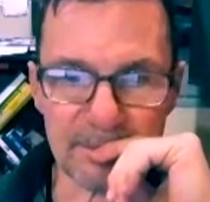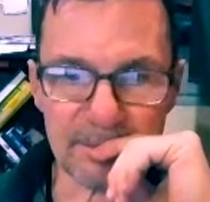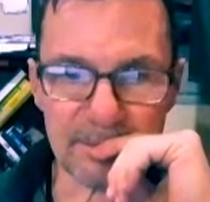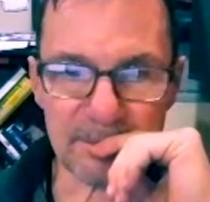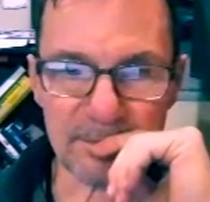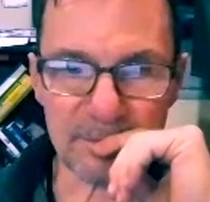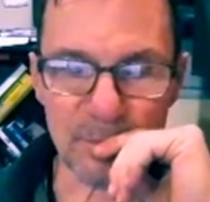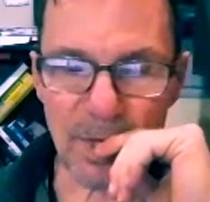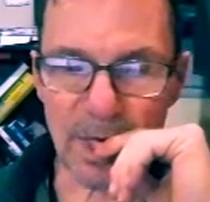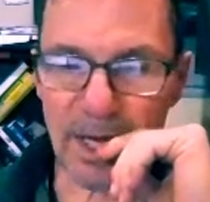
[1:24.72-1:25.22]

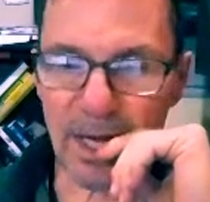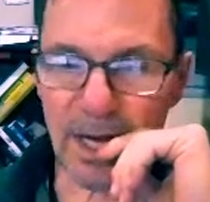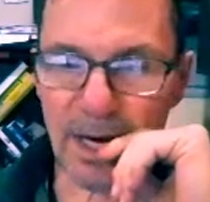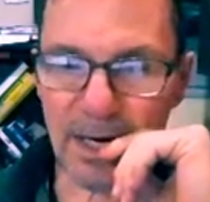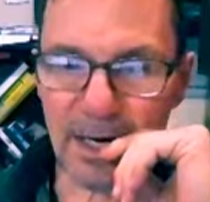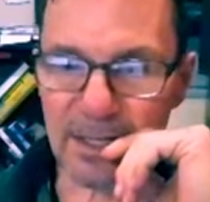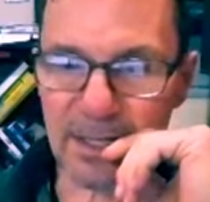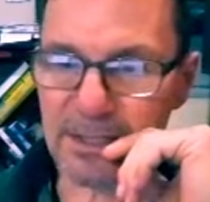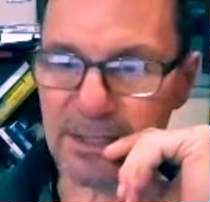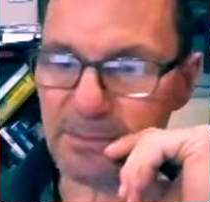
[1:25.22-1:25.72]
what I
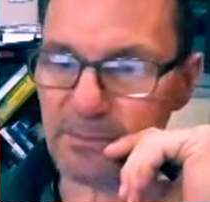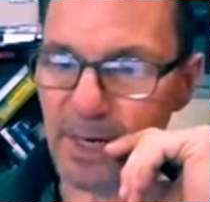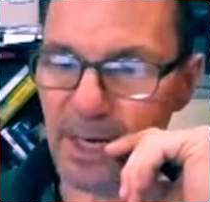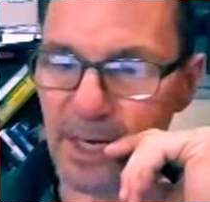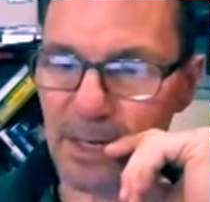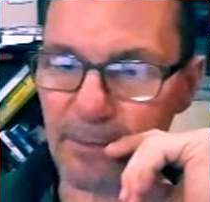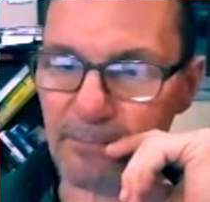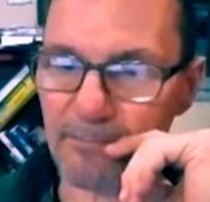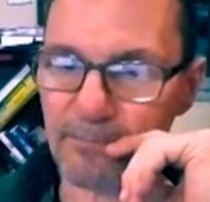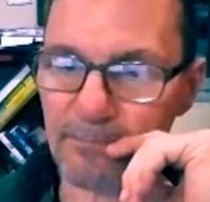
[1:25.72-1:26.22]
had is in
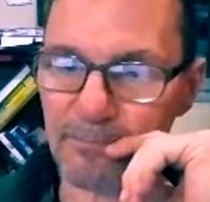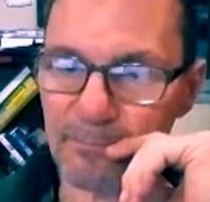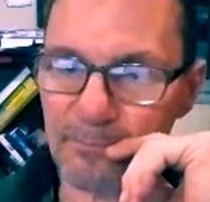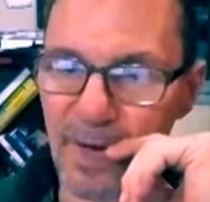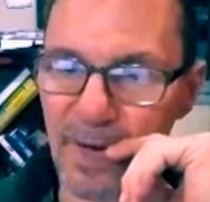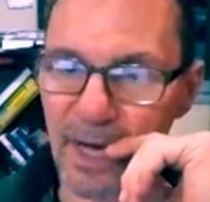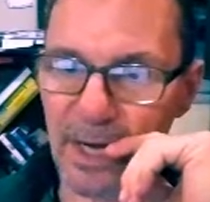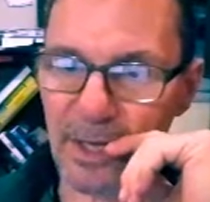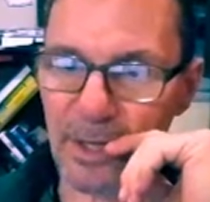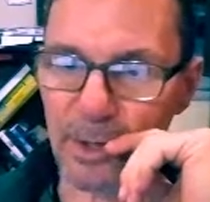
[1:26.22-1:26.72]
my
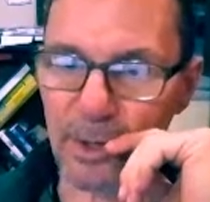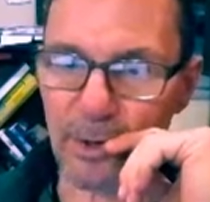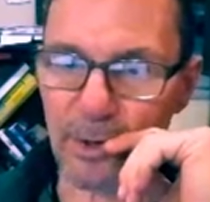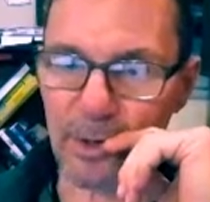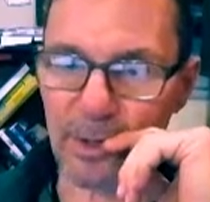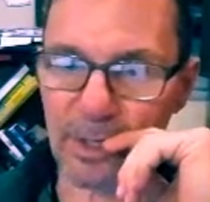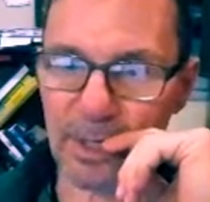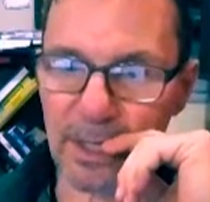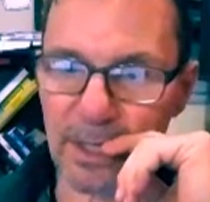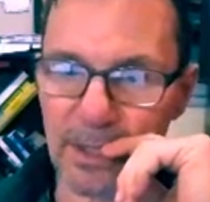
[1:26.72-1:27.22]

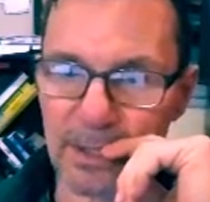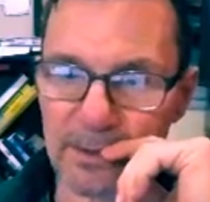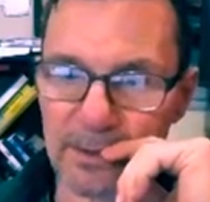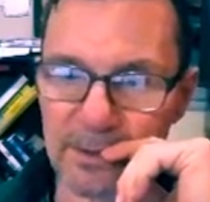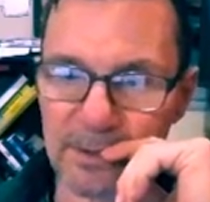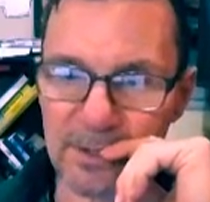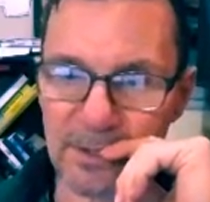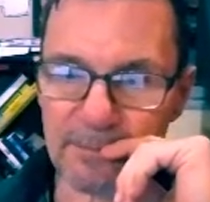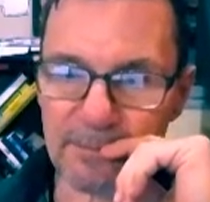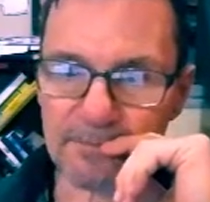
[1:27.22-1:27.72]
backyard,
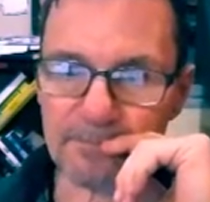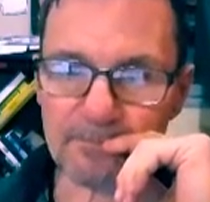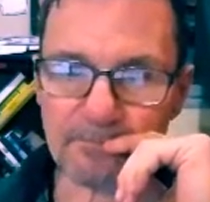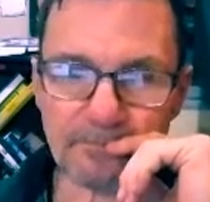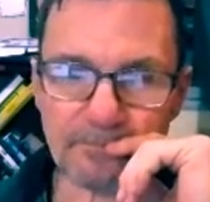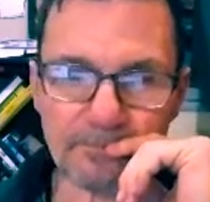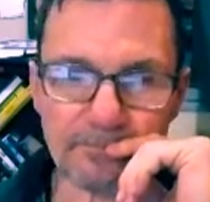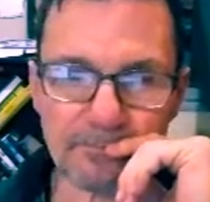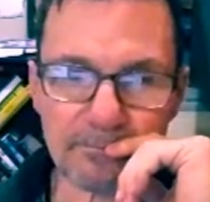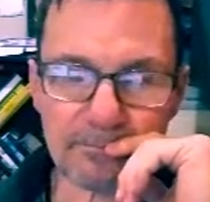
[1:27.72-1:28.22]
and
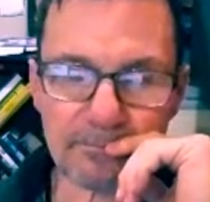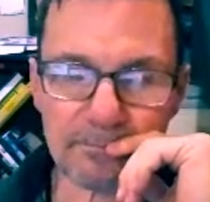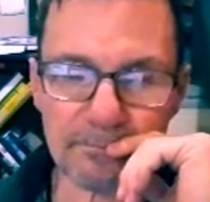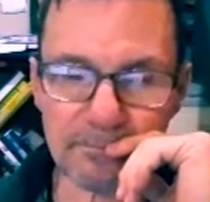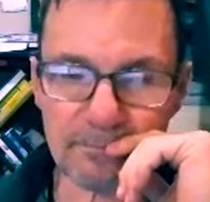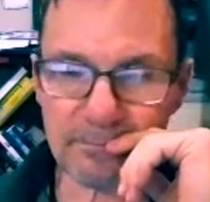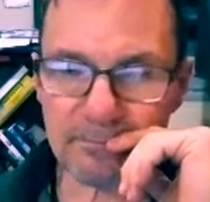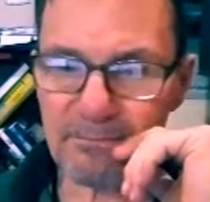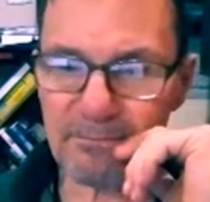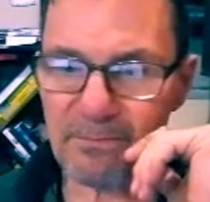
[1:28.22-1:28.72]

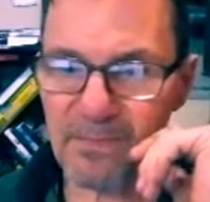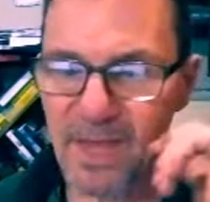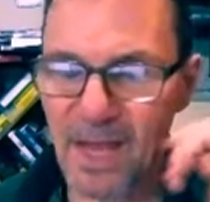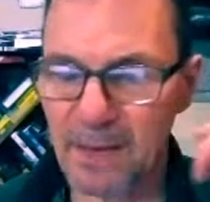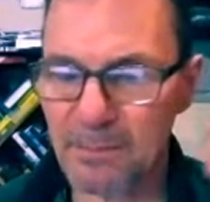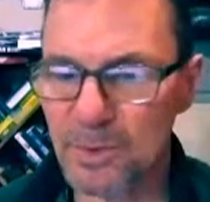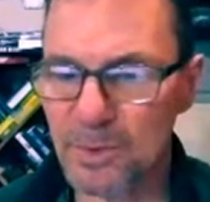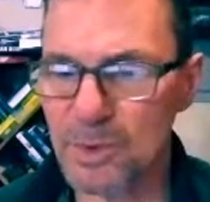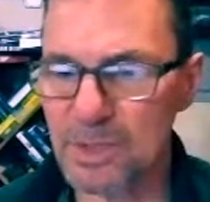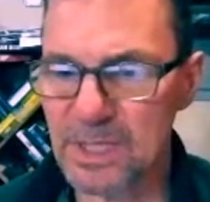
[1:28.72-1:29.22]

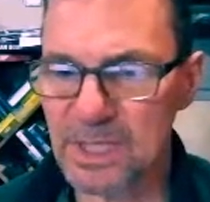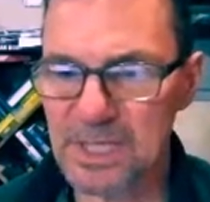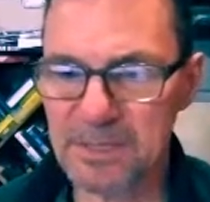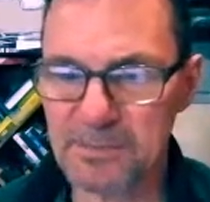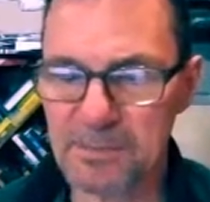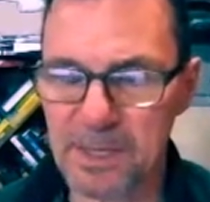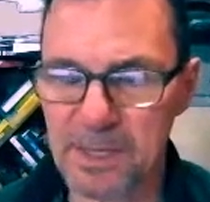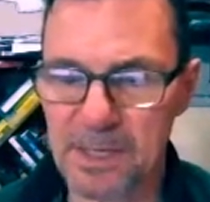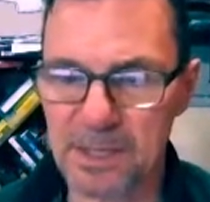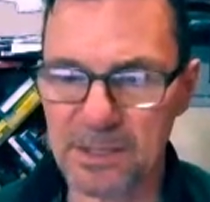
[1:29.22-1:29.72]
I'm doing this
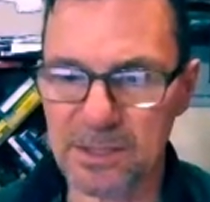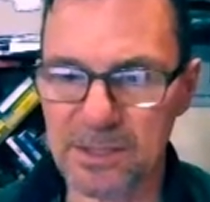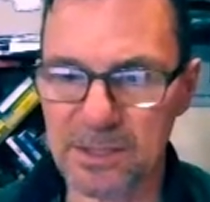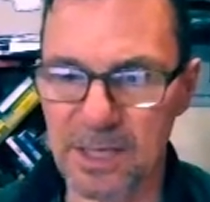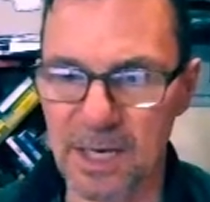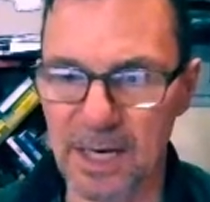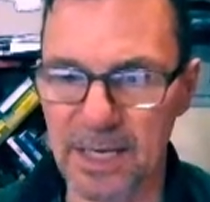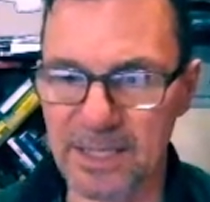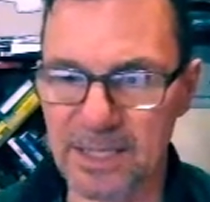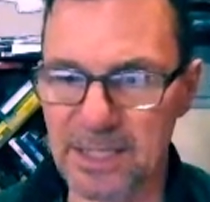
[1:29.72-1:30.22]
because
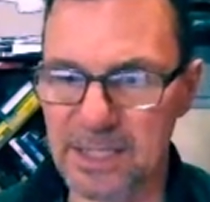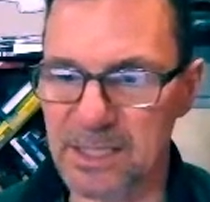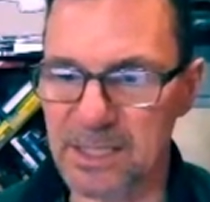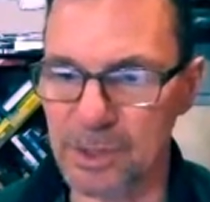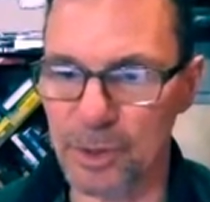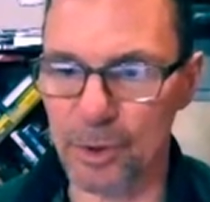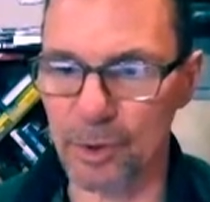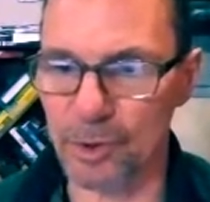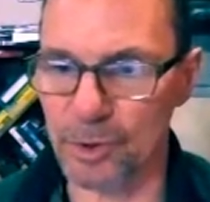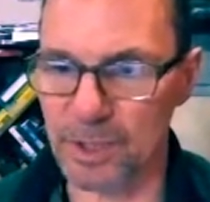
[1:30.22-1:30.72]
I just
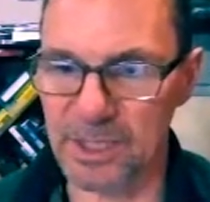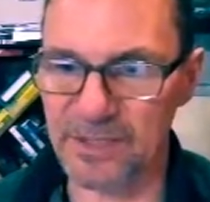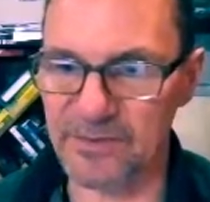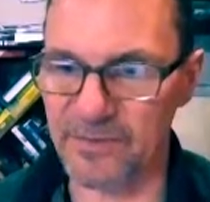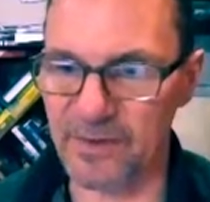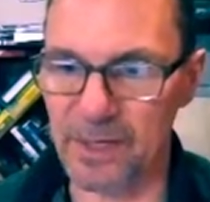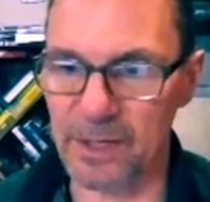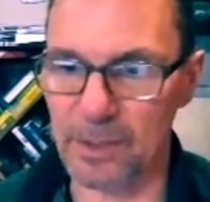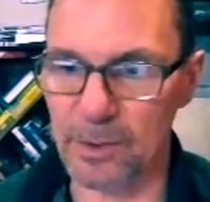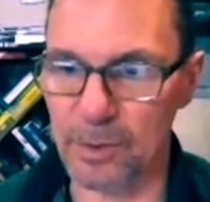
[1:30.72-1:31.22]
sold this
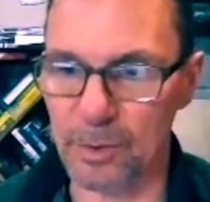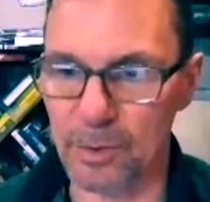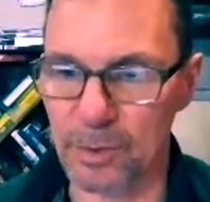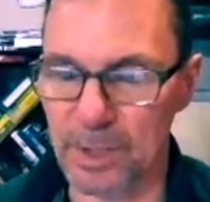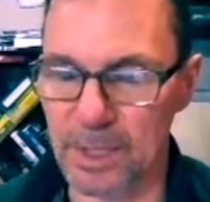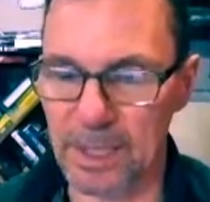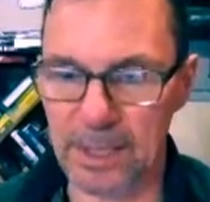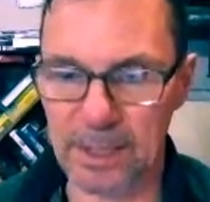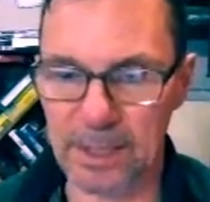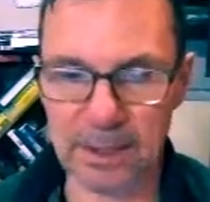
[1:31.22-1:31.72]
vehicle,
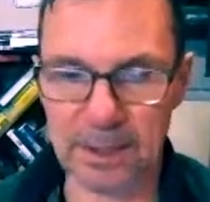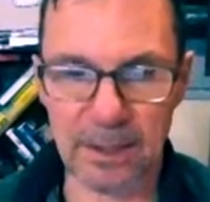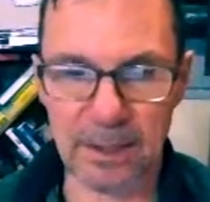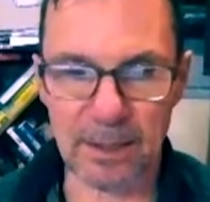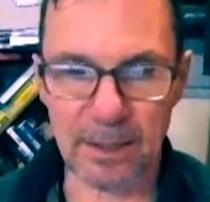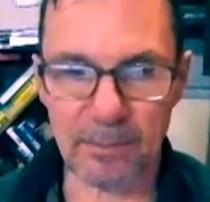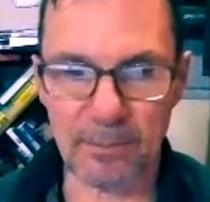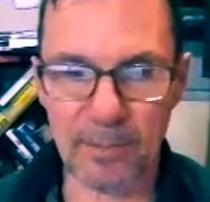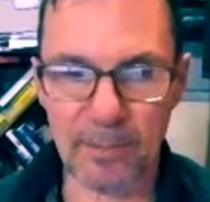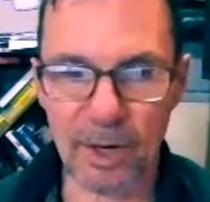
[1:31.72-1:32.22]
and
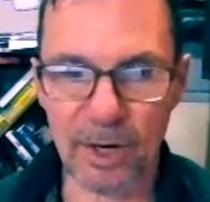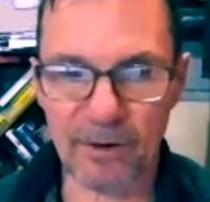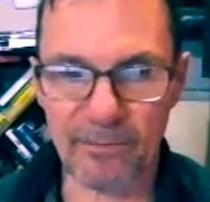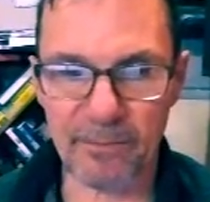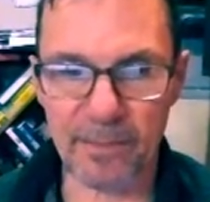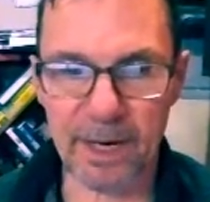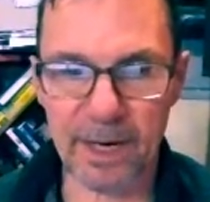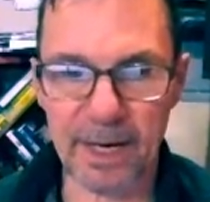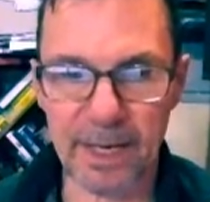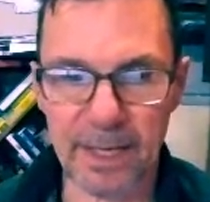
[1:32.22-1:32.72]
part of
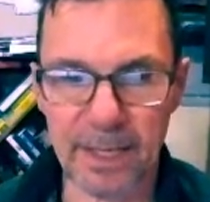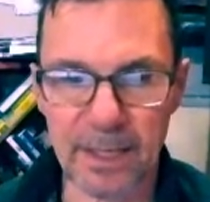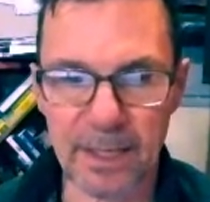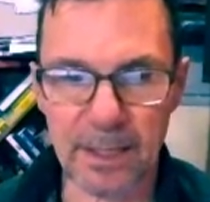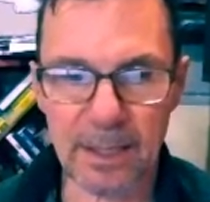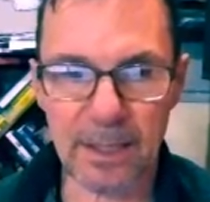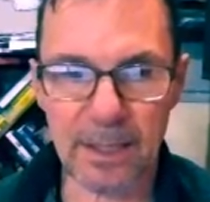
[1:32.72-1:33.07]
my